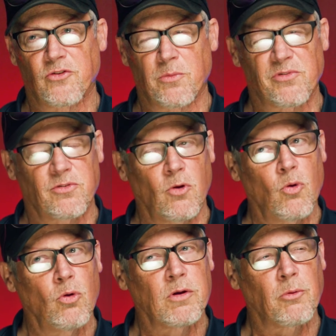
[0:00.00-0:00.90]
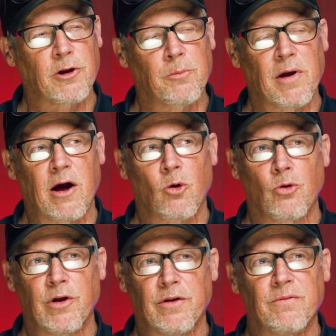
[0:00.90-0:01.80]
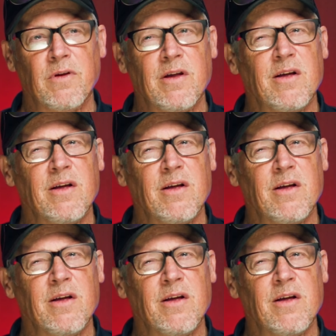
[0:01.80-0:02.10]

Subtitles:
So I'm slowly bringing power in,